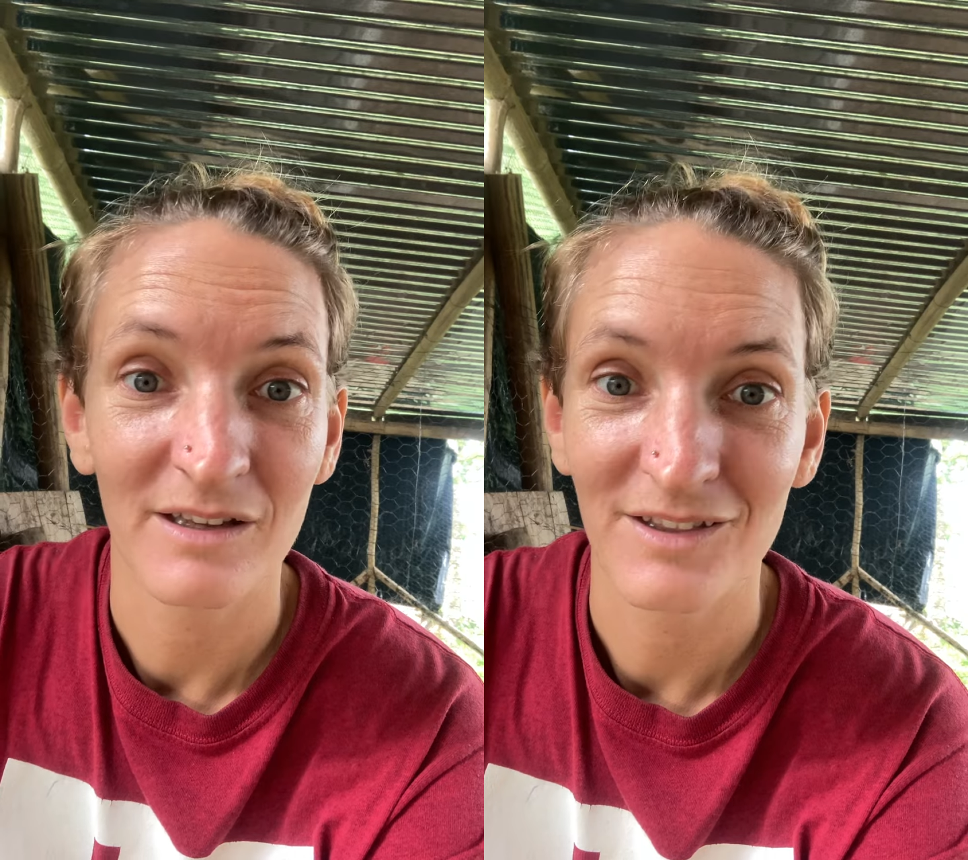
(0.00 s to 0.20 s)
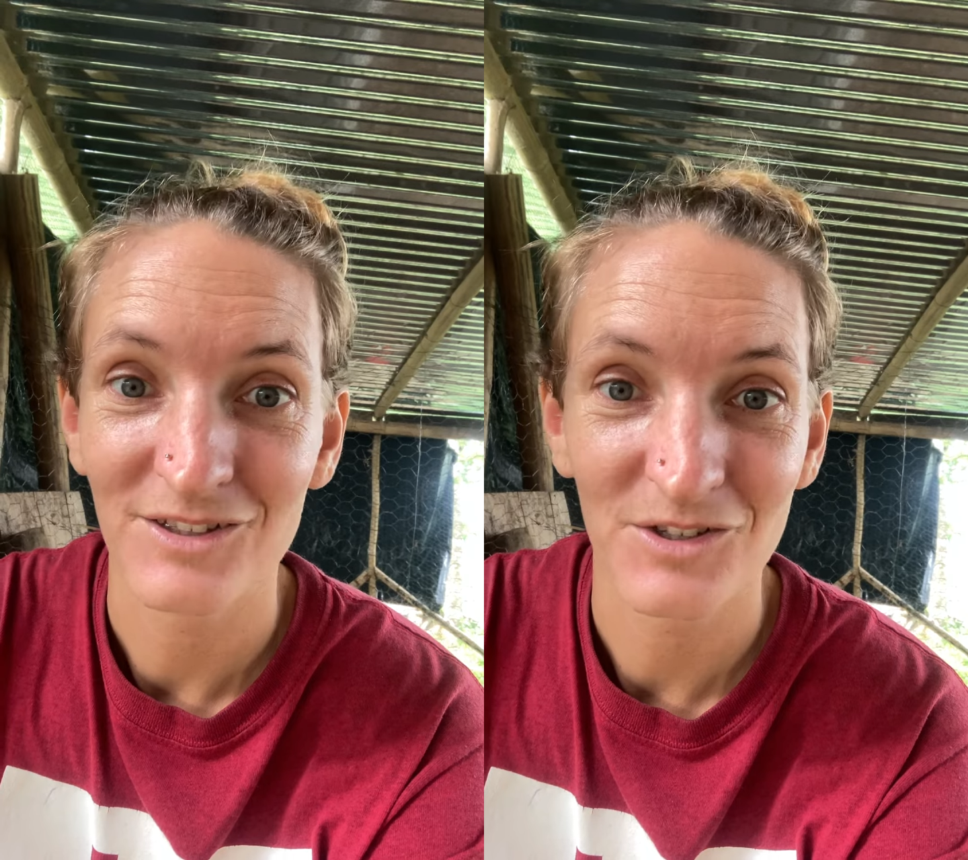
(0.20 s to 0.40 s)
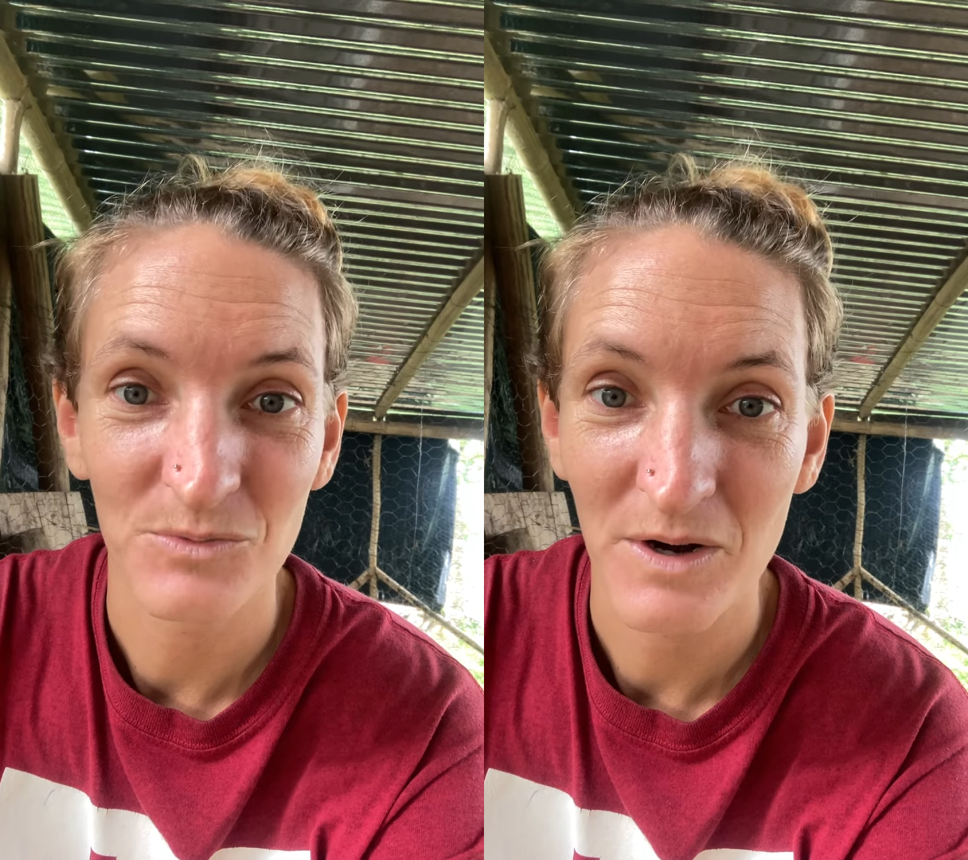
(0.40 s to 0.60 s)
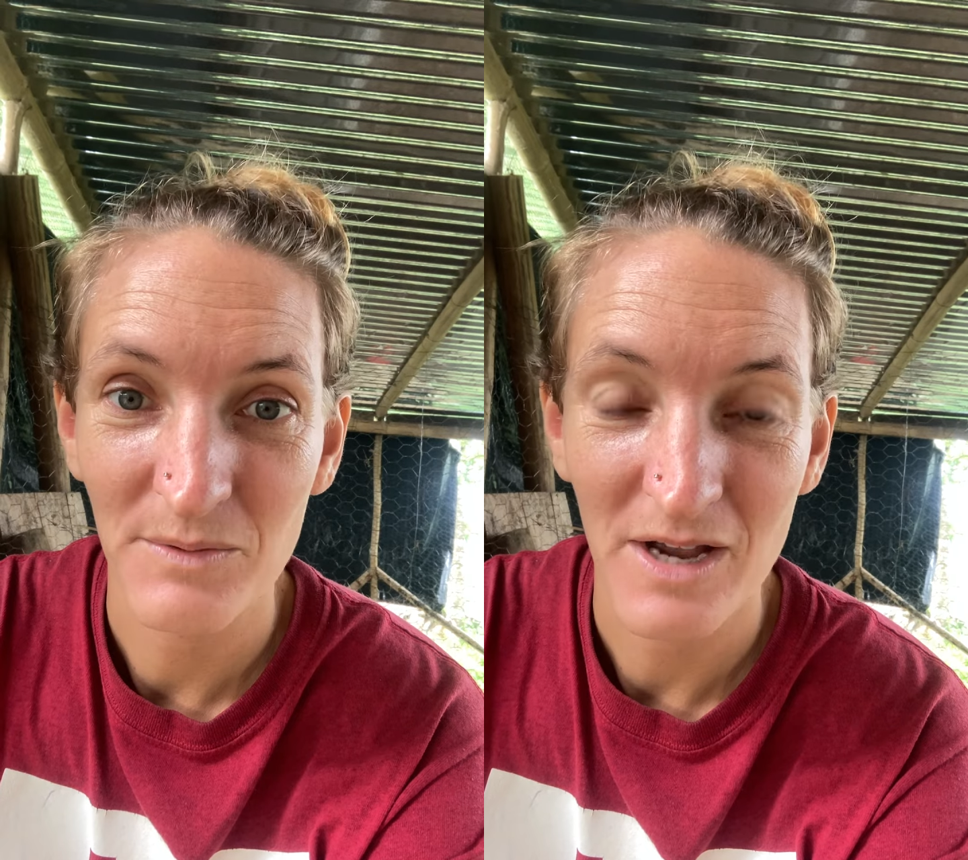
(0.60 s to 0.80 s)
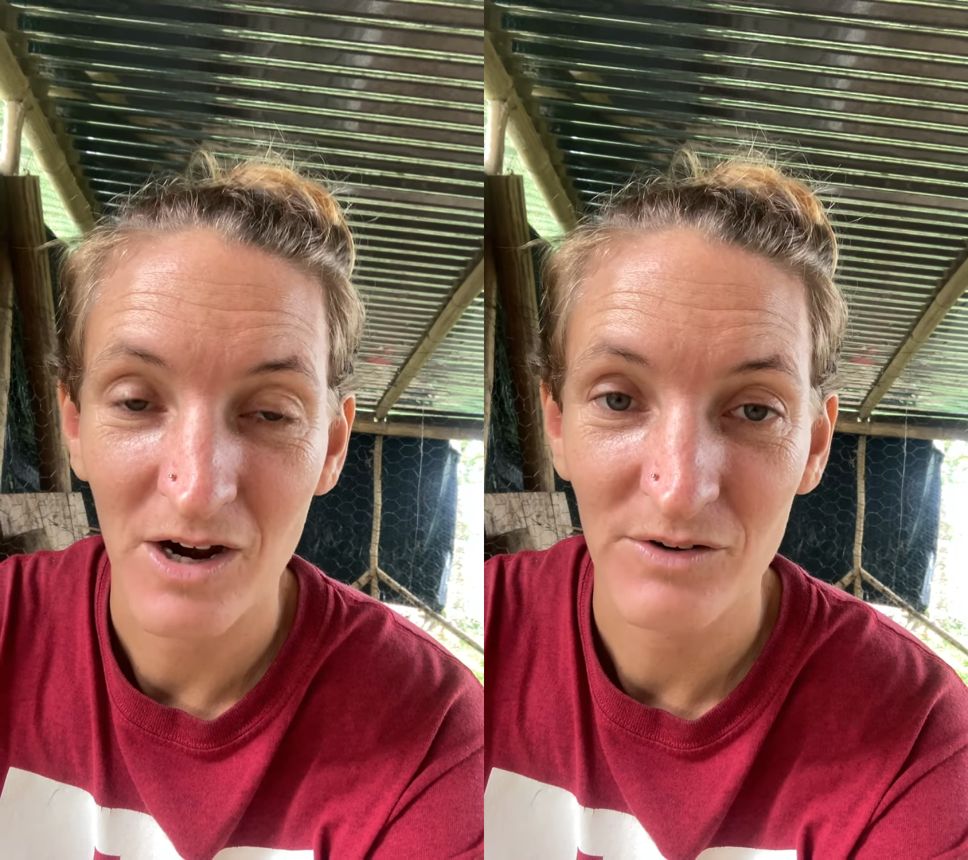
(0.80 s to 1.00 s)
and this is where
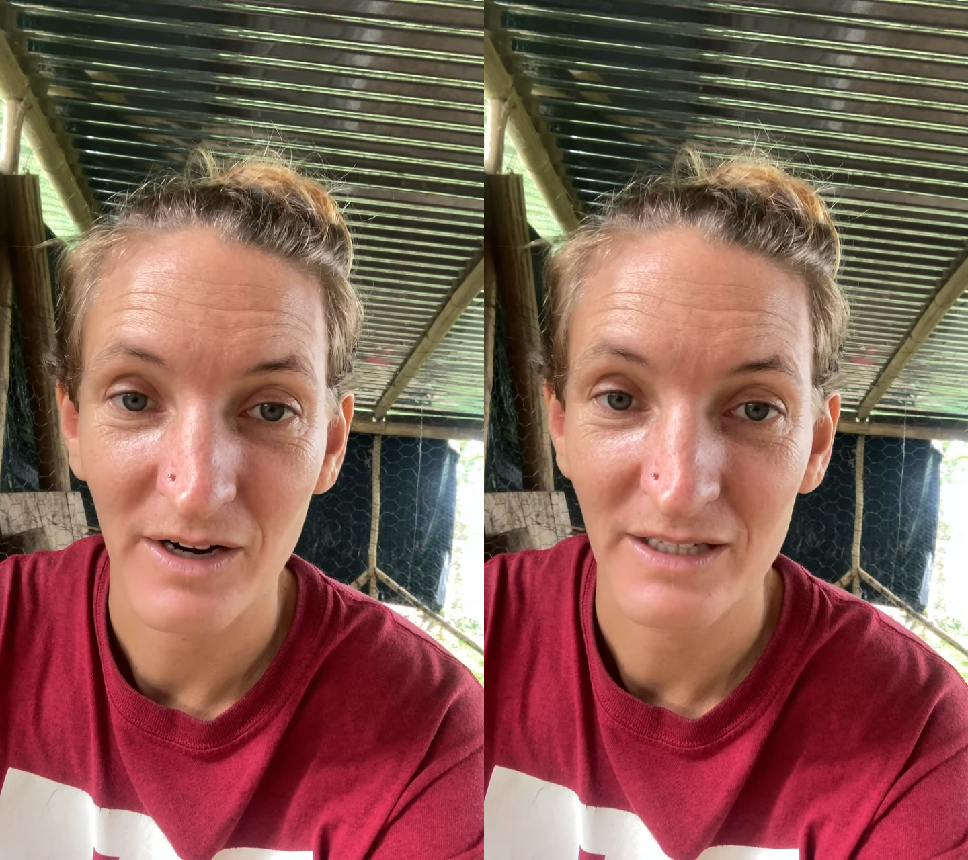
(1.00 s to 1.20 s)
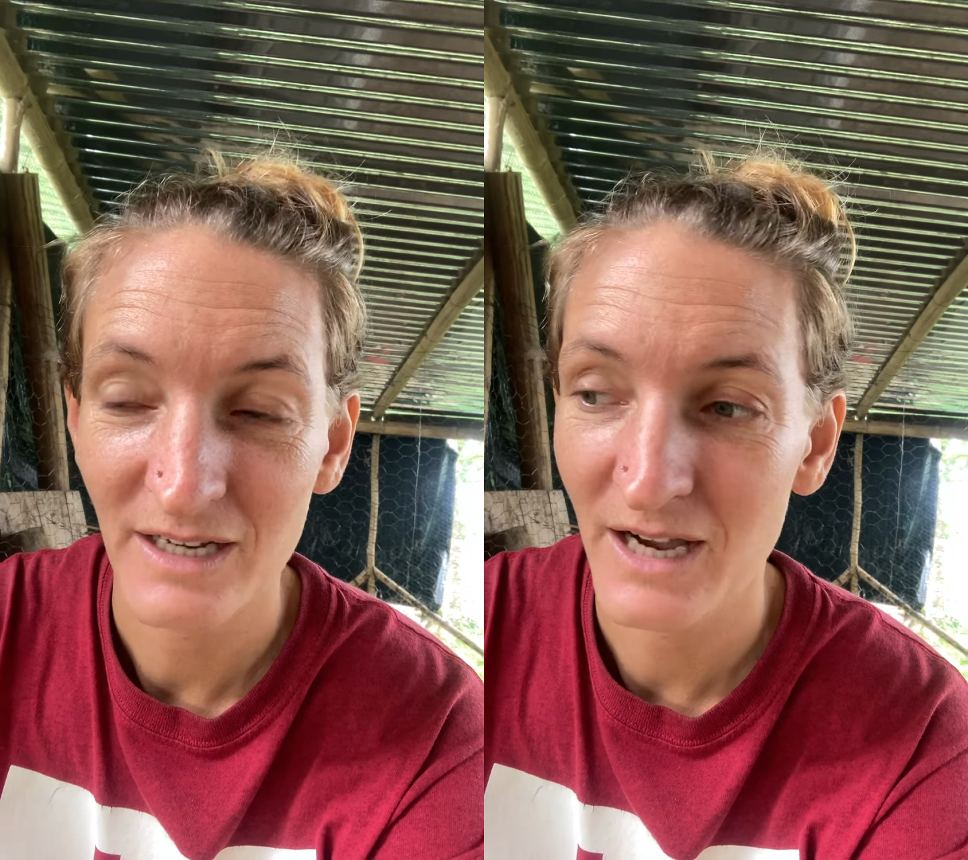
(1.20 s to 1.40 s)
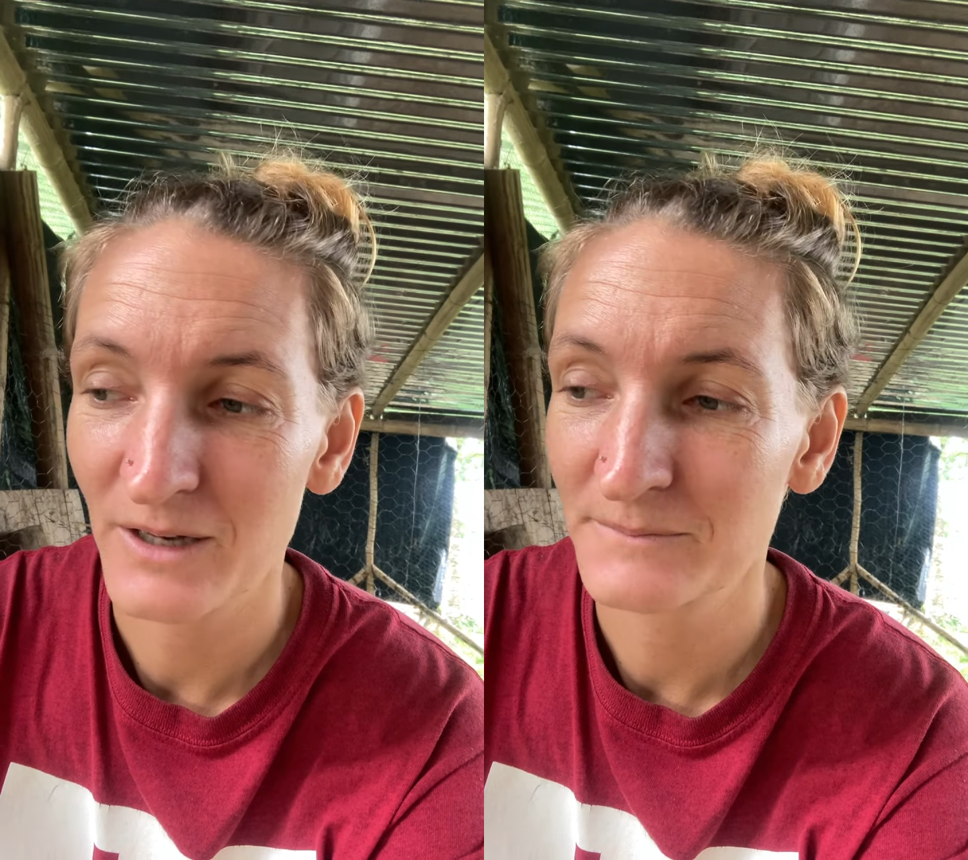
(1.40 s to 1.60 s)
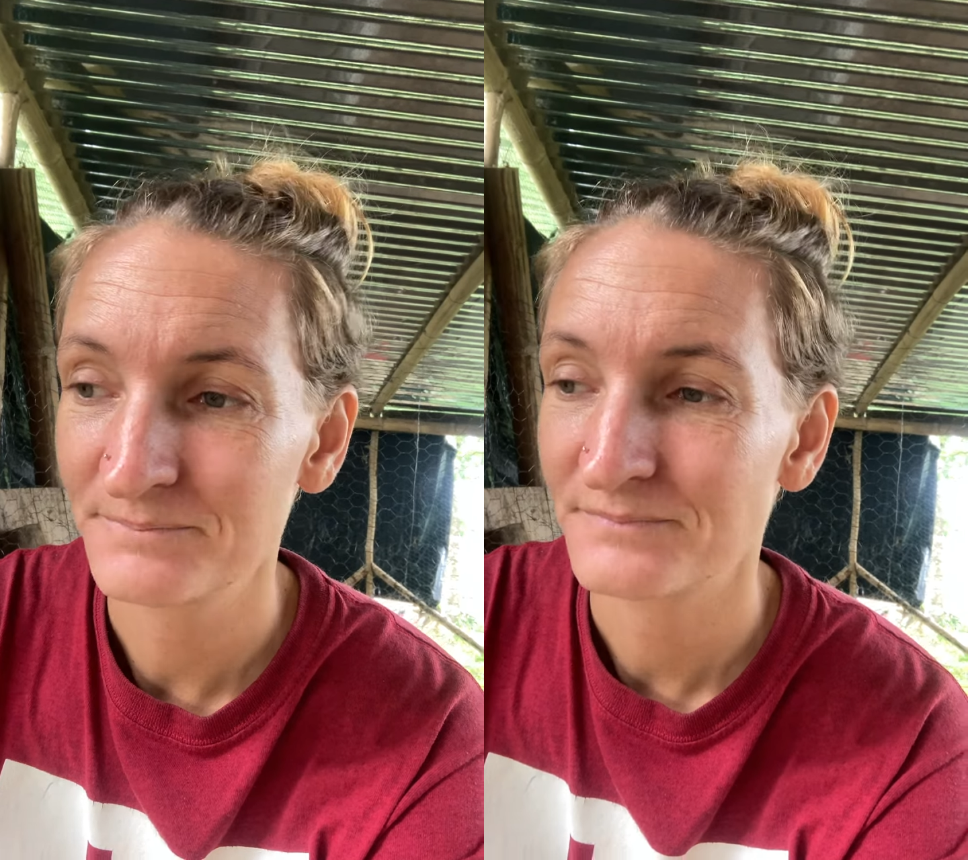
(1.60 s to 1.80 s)
we are right now.